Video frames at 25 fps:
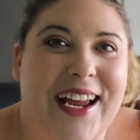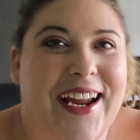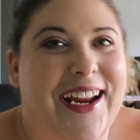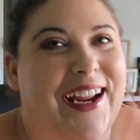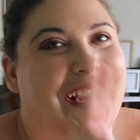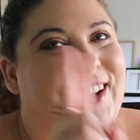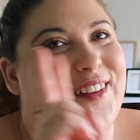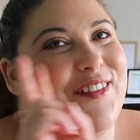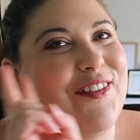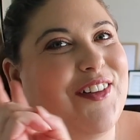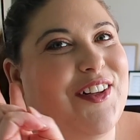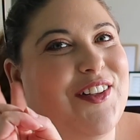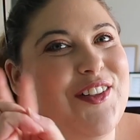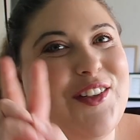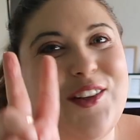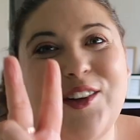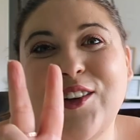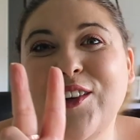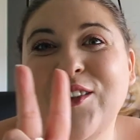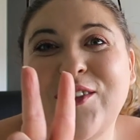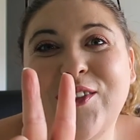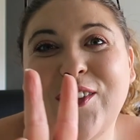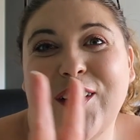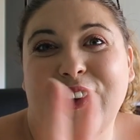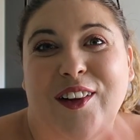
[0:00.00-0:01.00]
I have
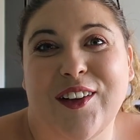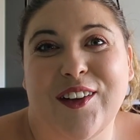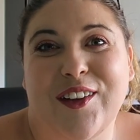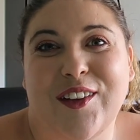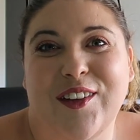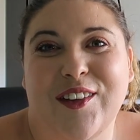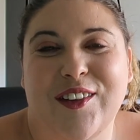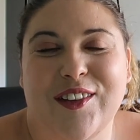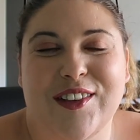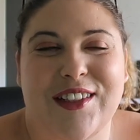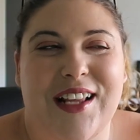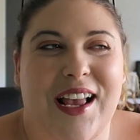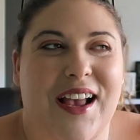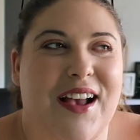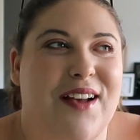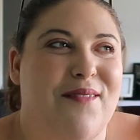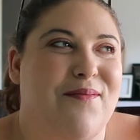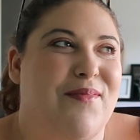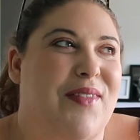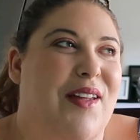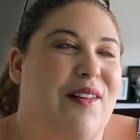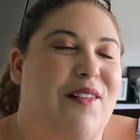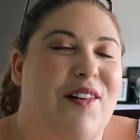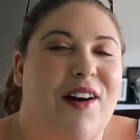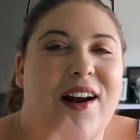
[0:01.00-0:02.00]
two follicles.
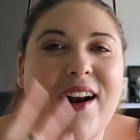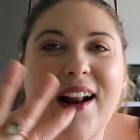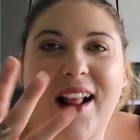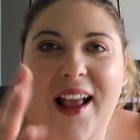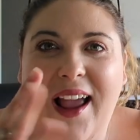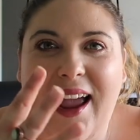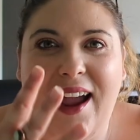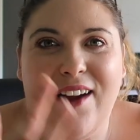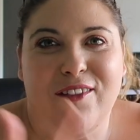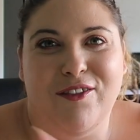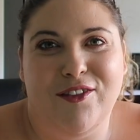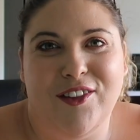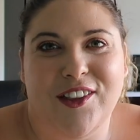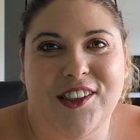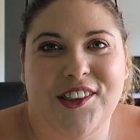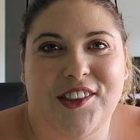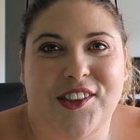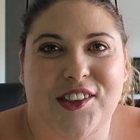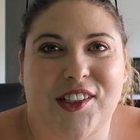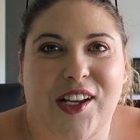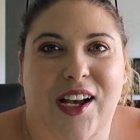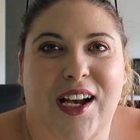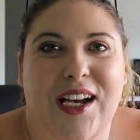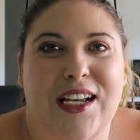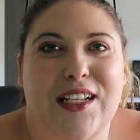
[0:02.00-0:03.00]
They were at an
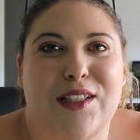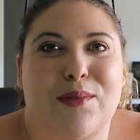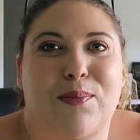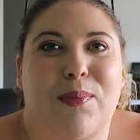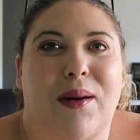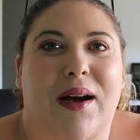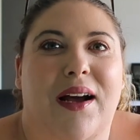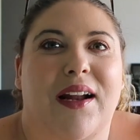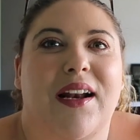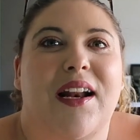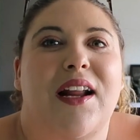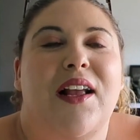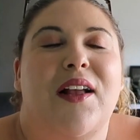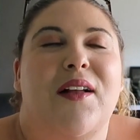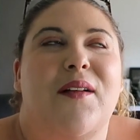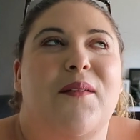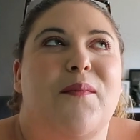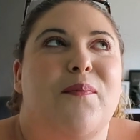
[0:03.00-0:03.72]
average size, but